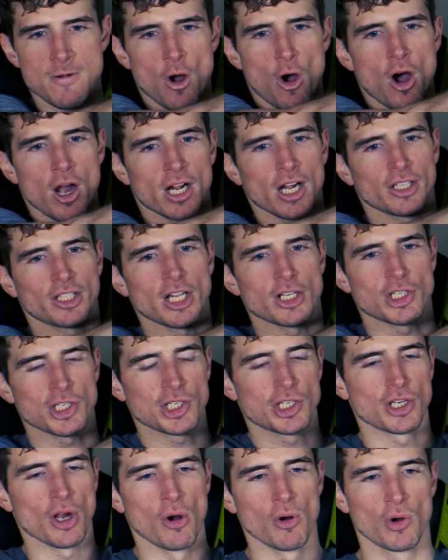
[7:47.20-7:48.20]
Oh, I got that
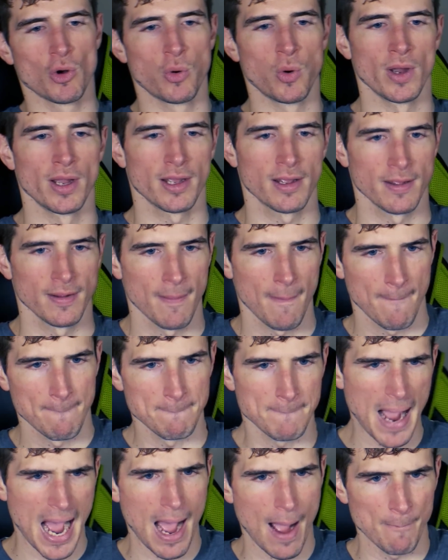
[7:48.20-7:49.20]
so quick.
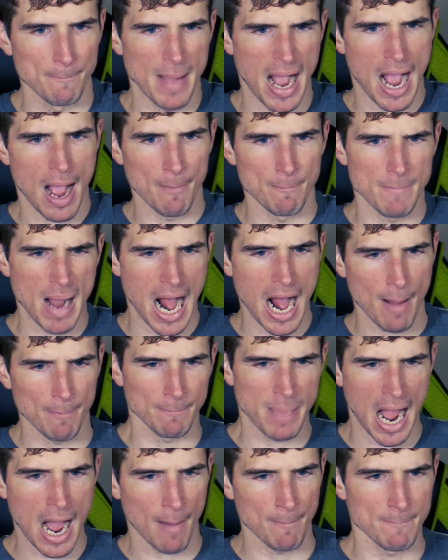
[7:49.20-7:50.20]
Ba, ba, ba,
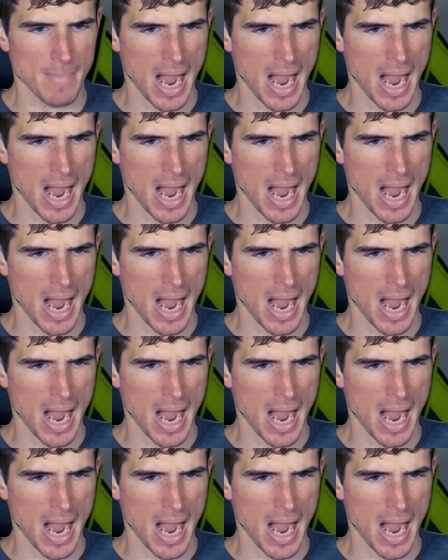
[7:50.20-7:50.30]
ba,